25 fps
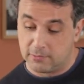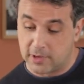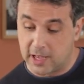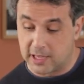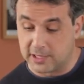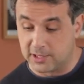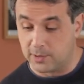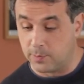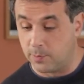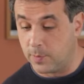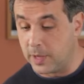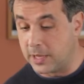
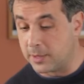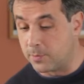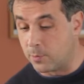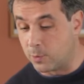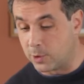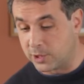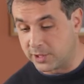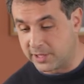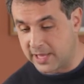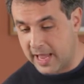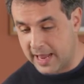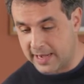a bit
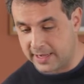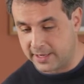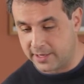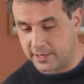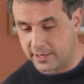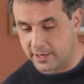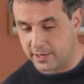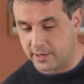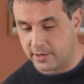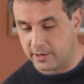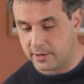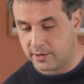more
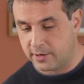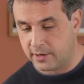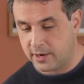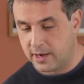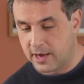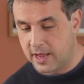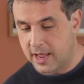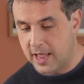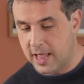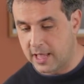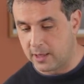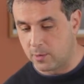center,
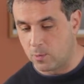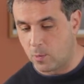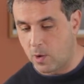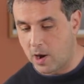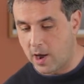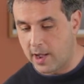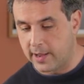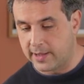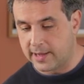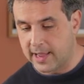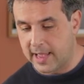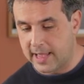and
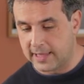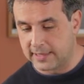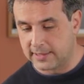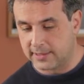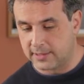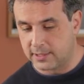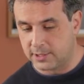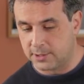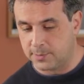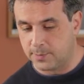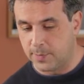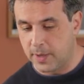white
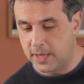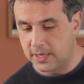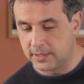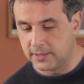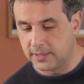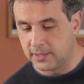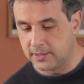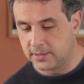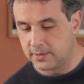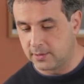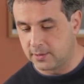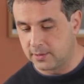has the
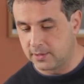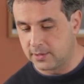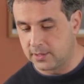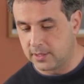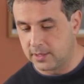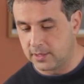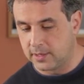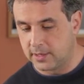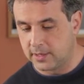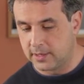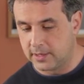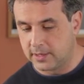pieces on
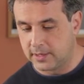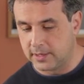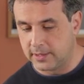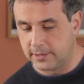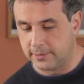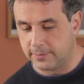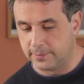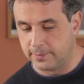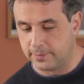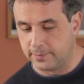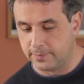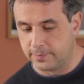
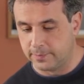the